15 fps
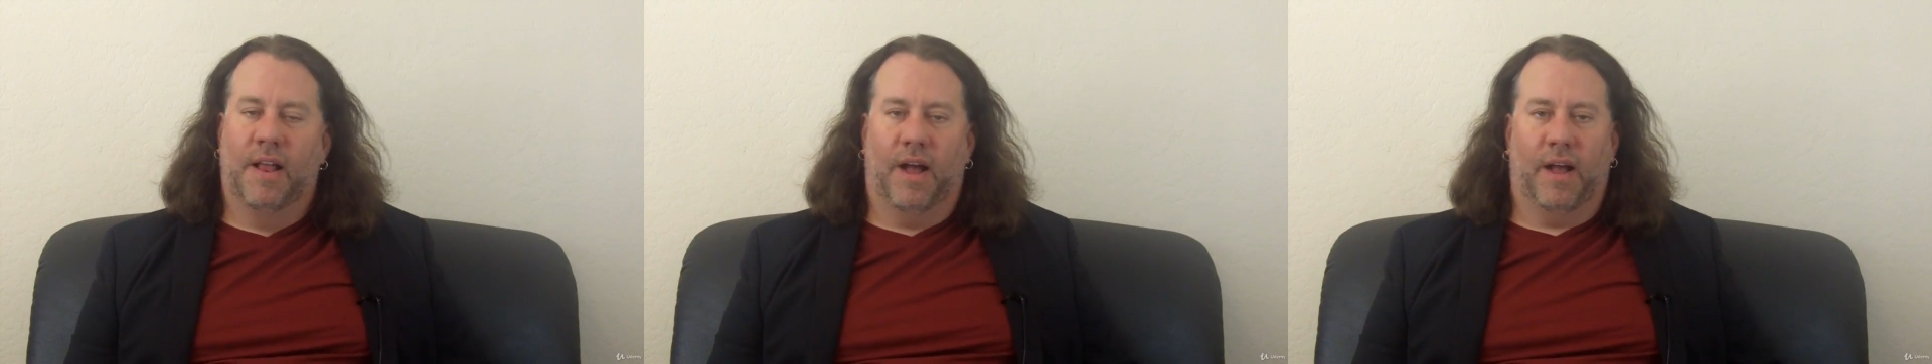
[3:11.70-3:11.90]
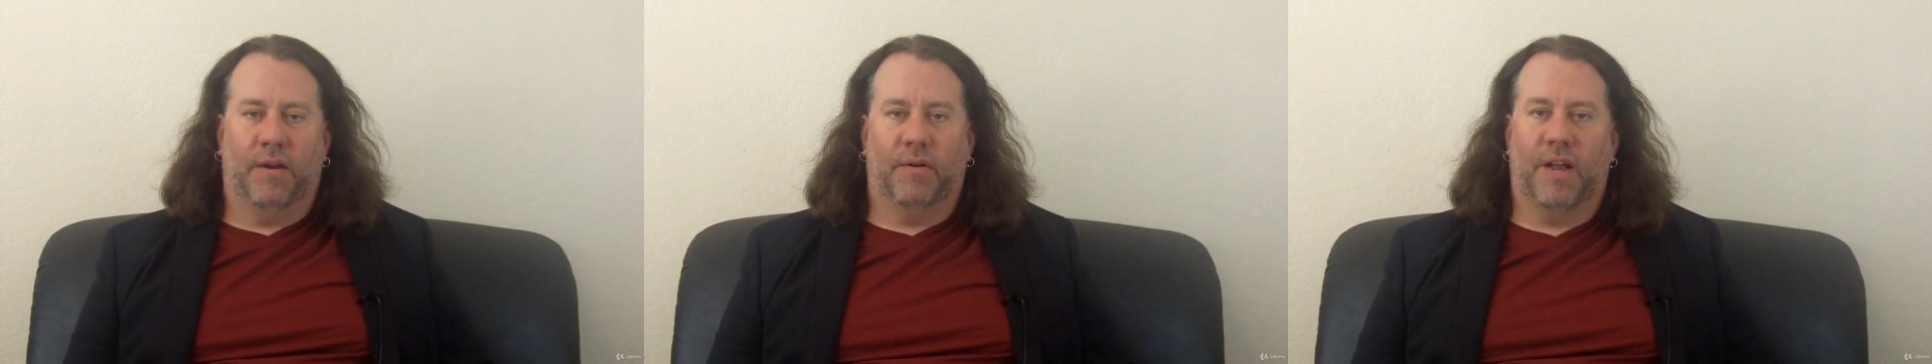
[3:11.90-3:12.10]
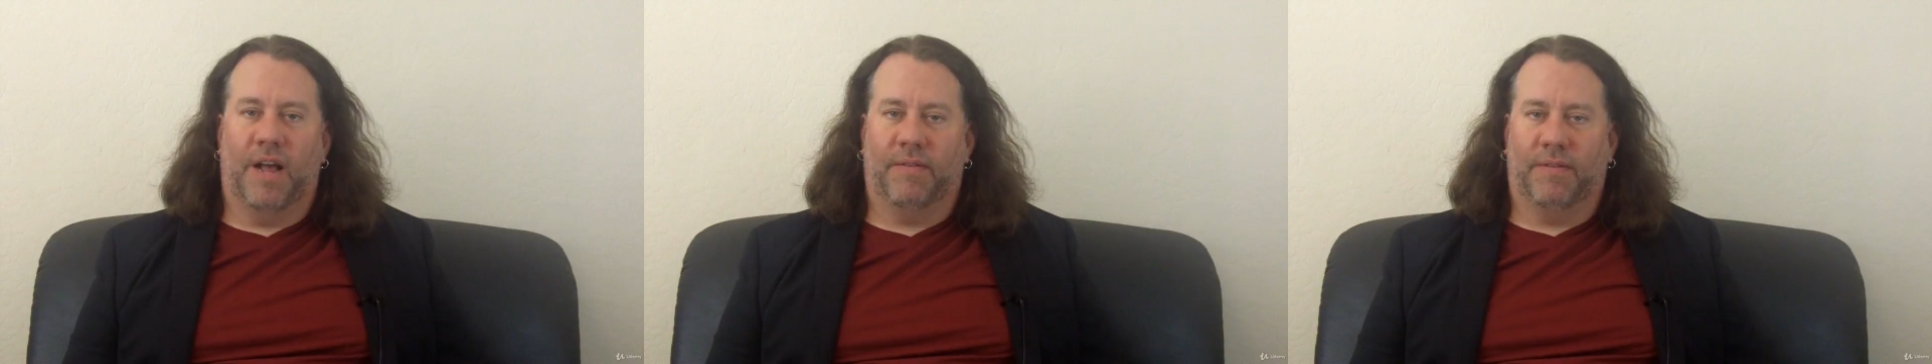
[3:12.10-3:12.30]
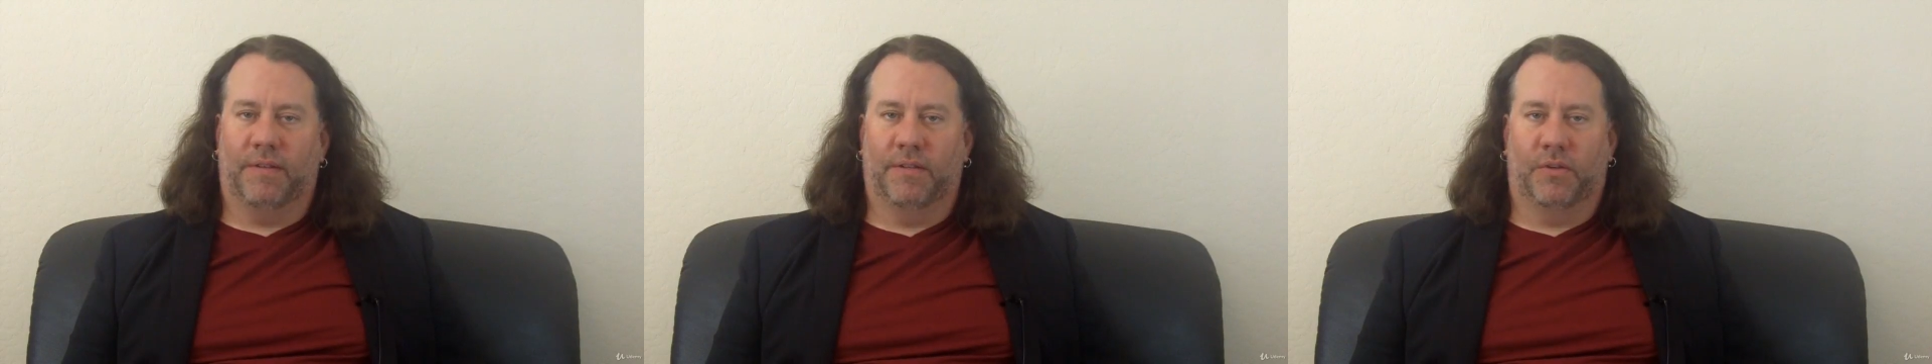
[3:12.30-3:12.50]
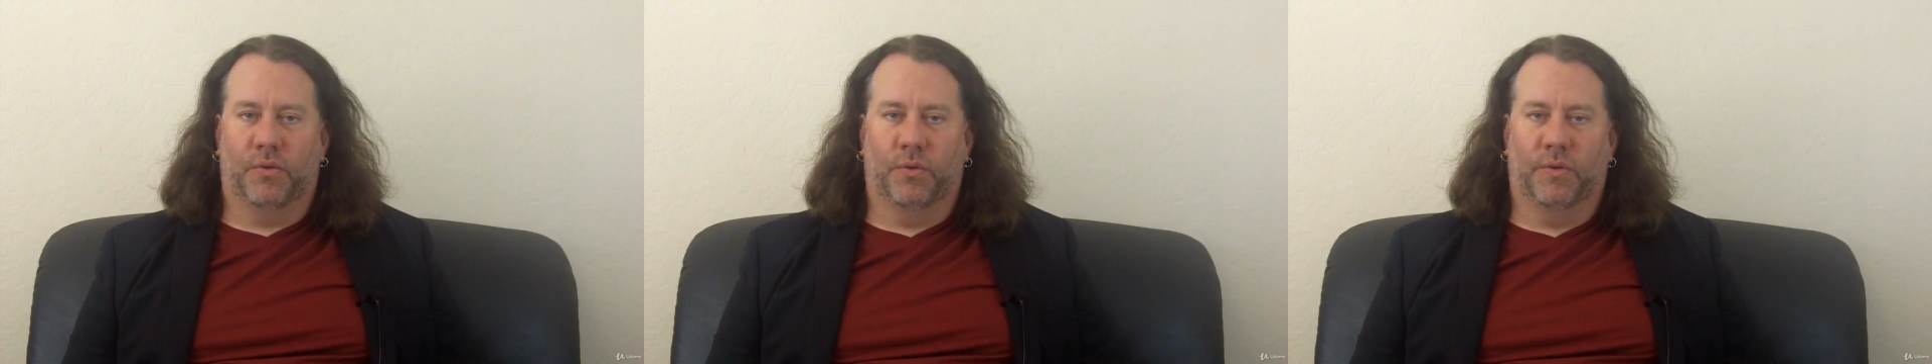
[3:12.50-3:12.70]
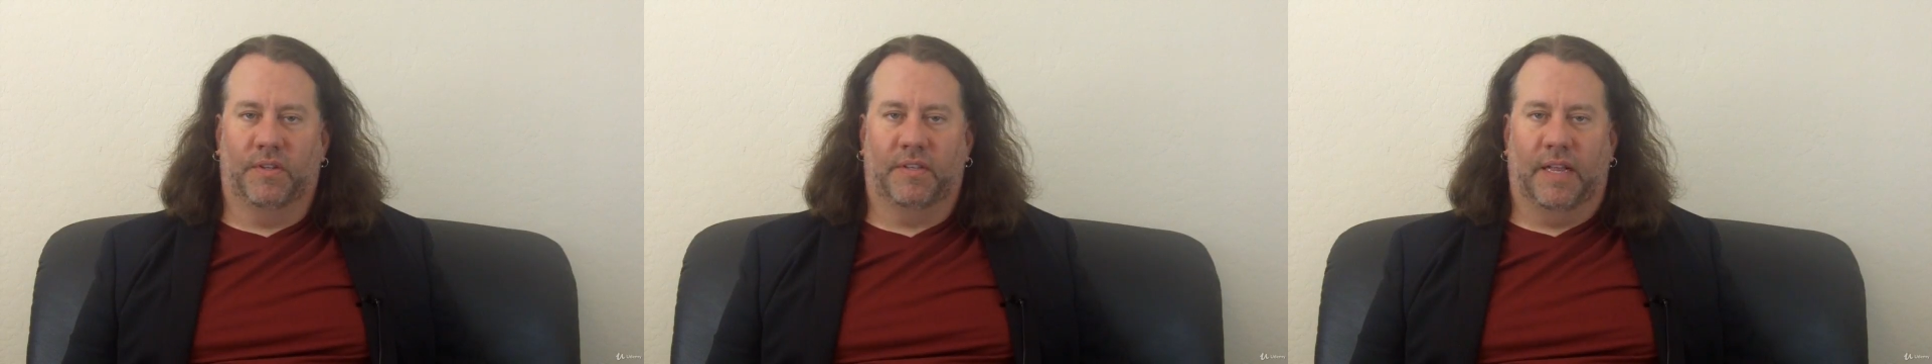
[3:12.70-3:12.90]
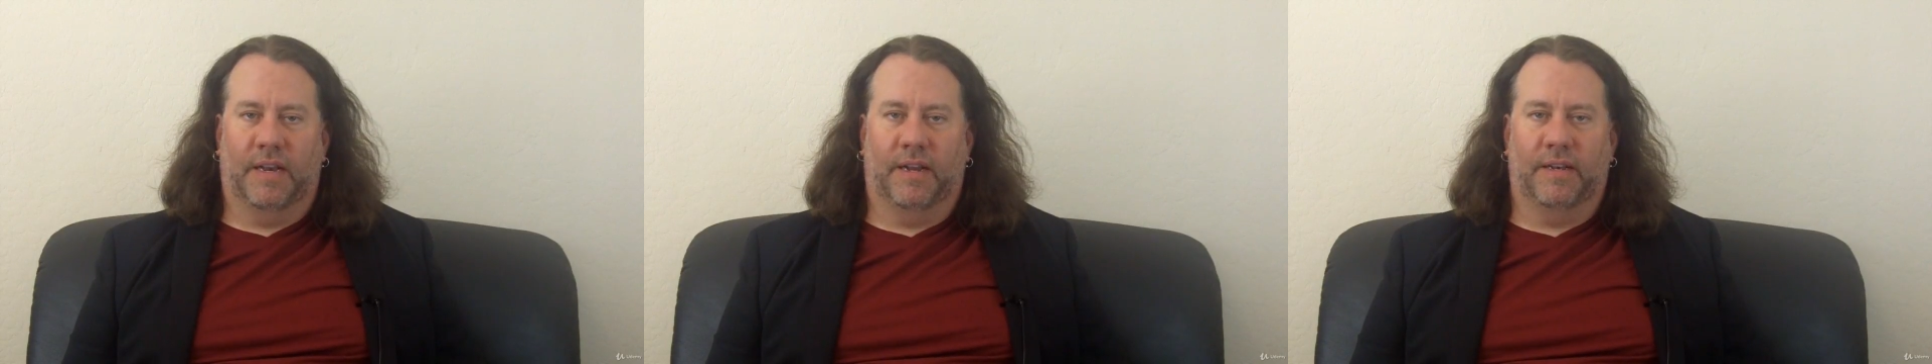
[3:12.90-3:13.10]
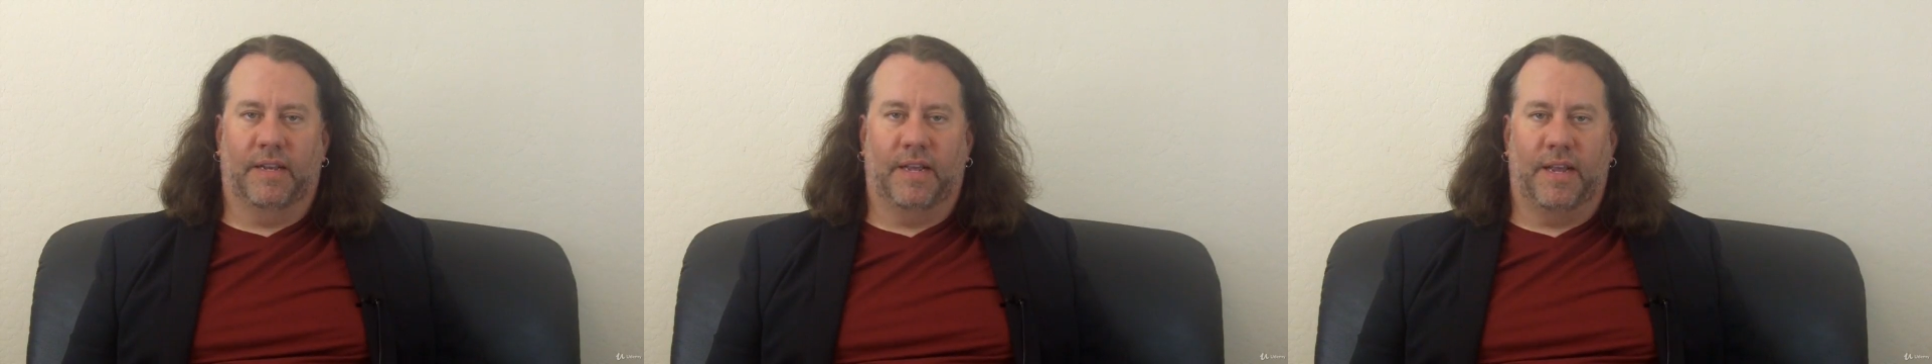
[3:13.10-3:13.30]
I don't have all the tools that
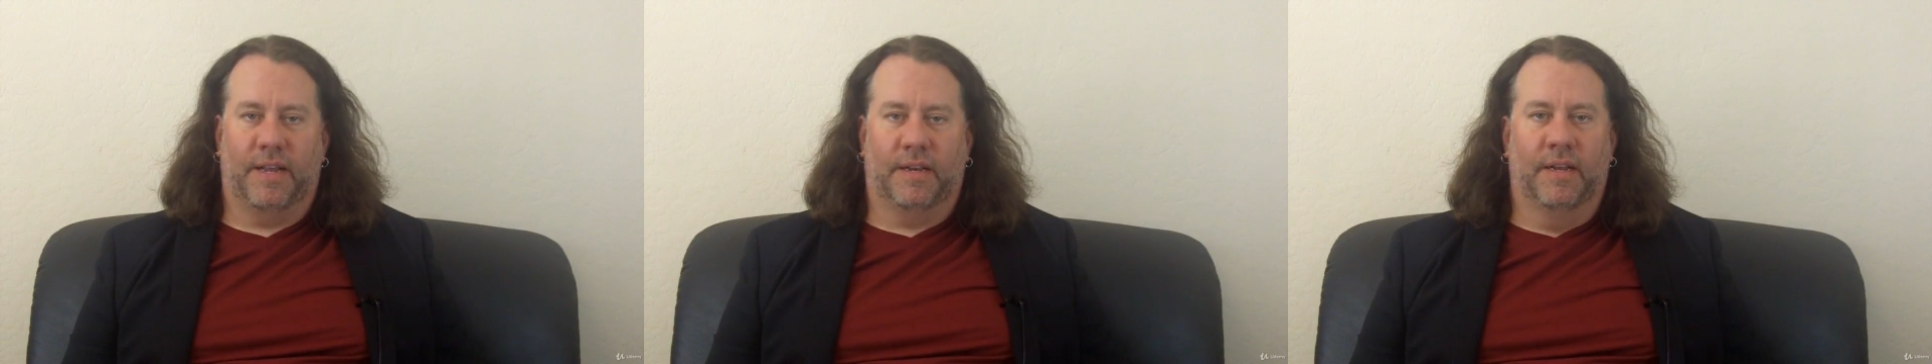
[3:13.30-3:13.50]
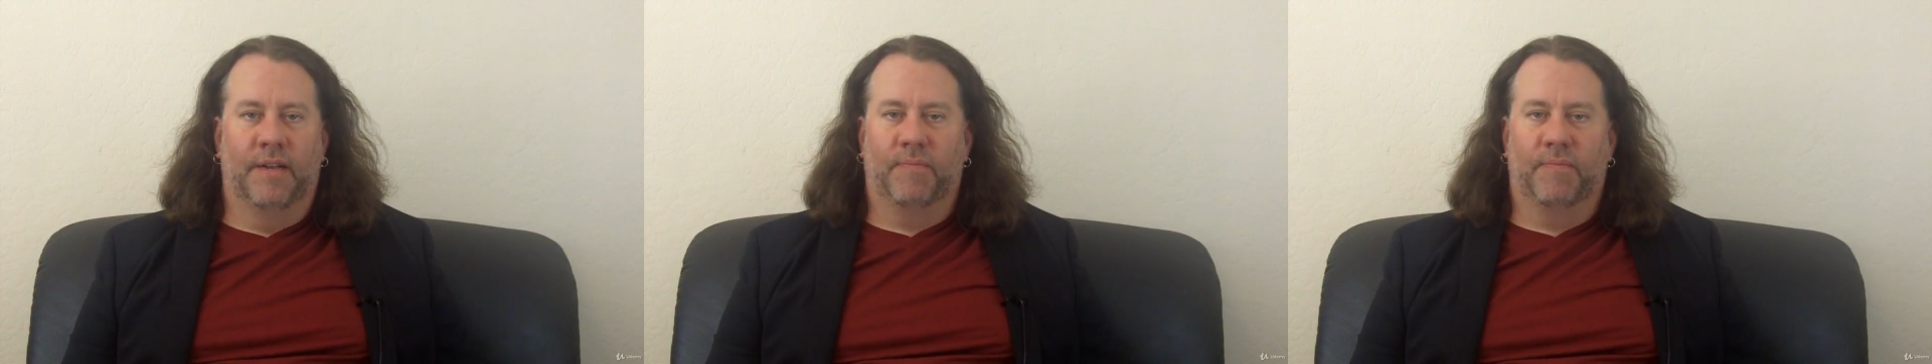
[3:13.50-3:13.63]
I need.